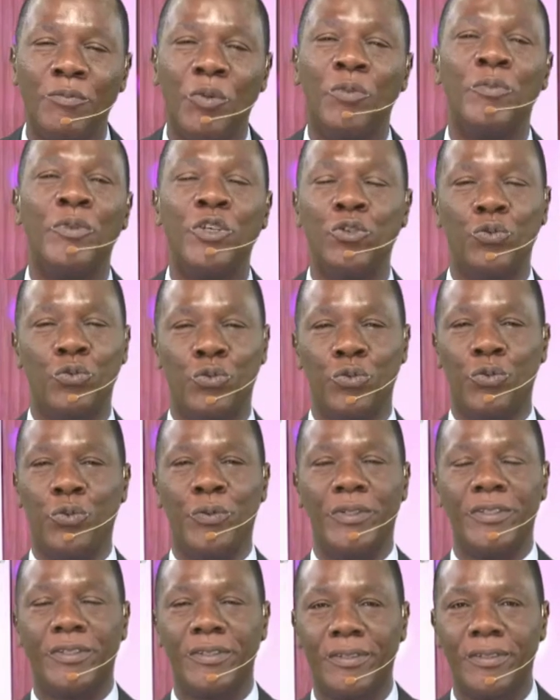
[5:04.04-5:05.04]
not mean you should do
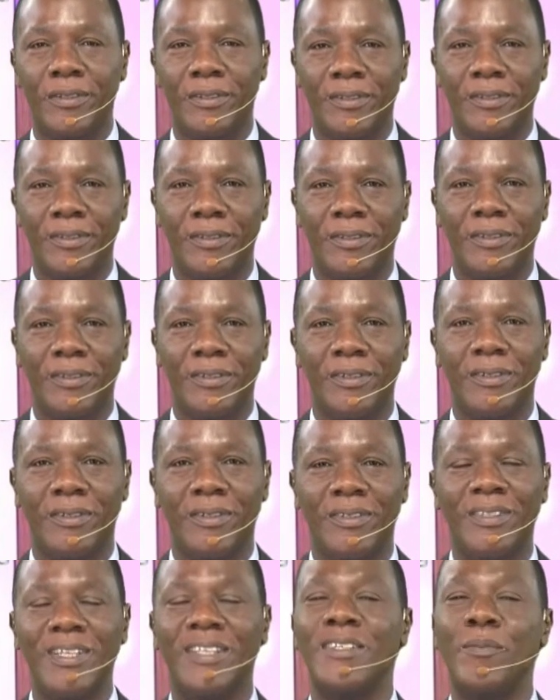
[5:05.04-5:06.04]
it.
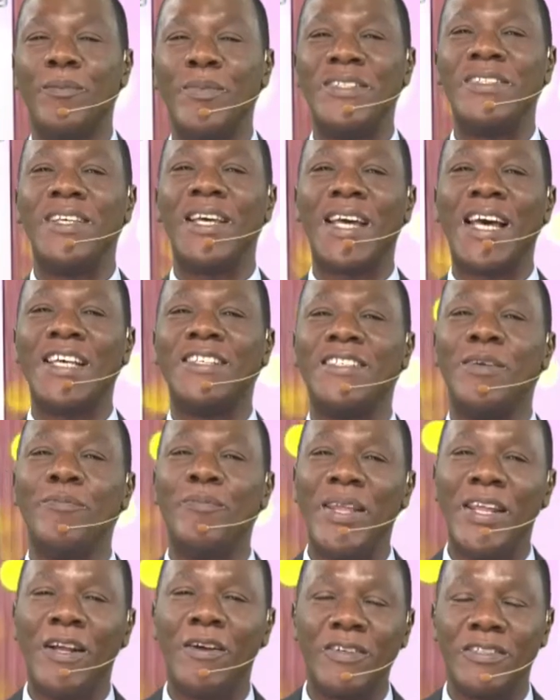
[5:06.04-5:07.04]
That's the mistake I see
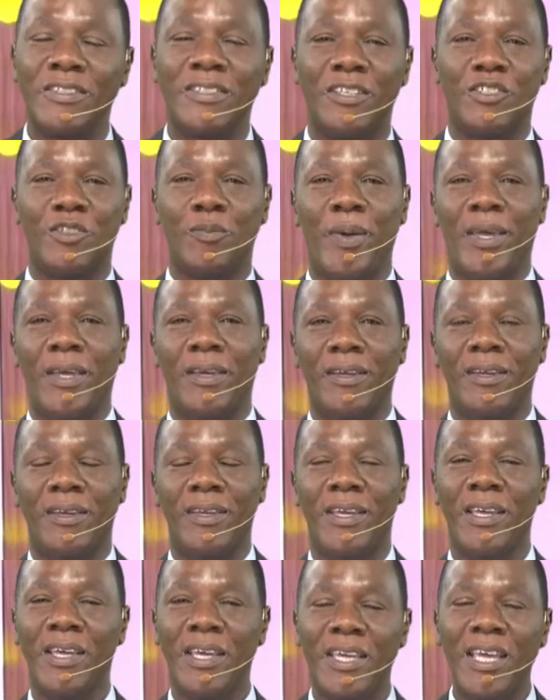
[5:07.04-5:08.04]
many Christians make.
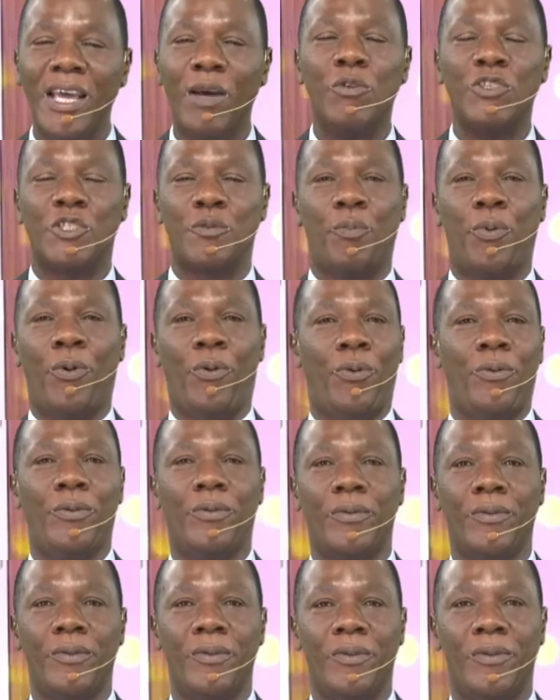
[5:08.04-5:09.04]
Here was Paul.
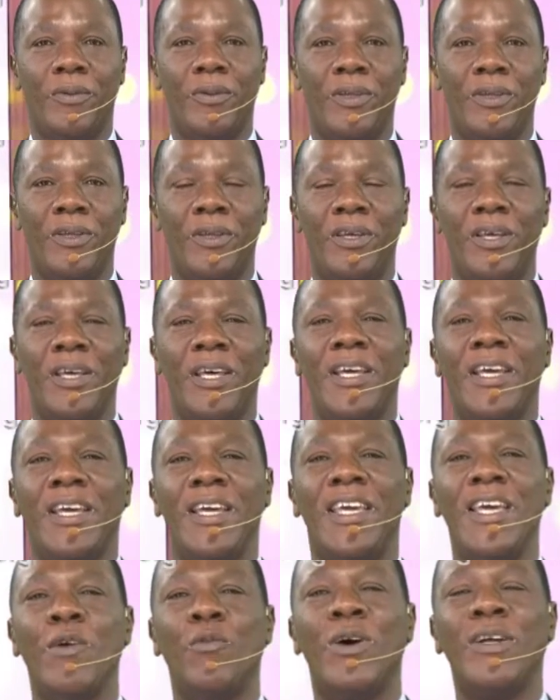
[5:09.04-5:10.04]

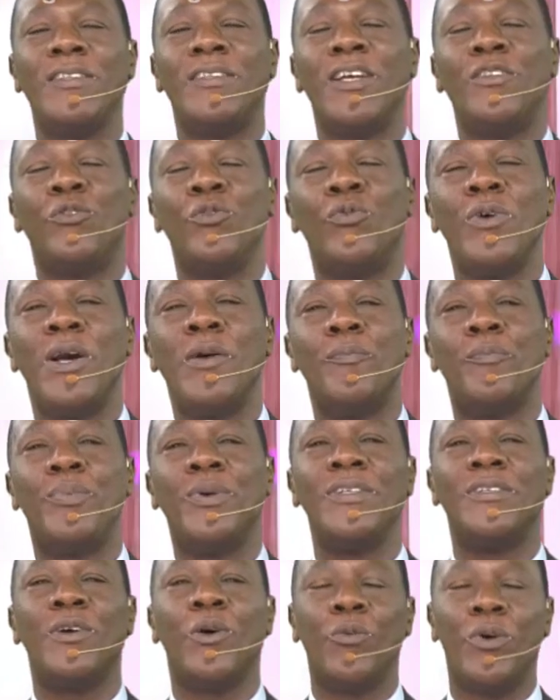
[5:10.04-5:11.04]
He wanted to go and
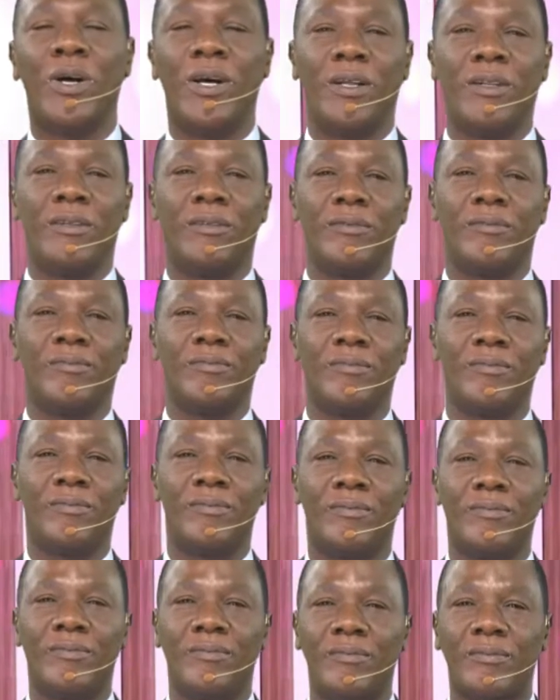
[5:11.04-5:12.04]
preach the word
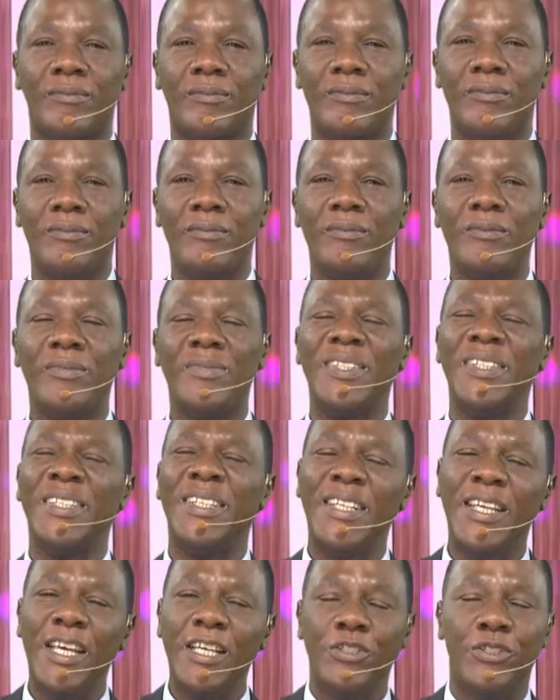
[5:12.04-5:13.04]

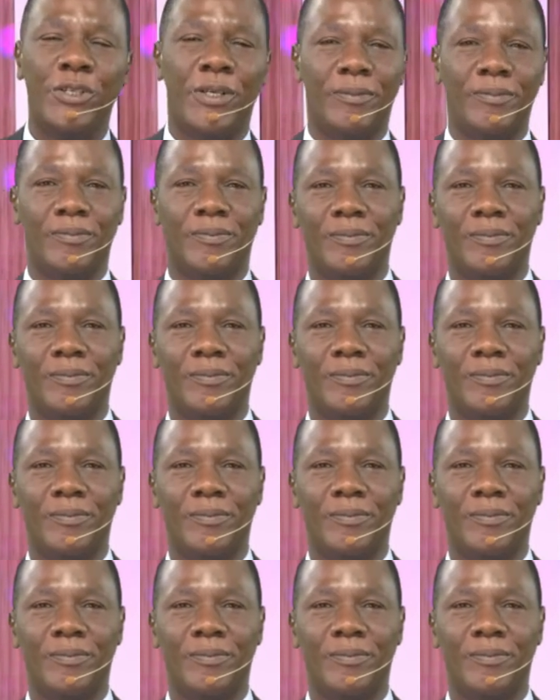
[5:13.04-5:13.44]
in Asia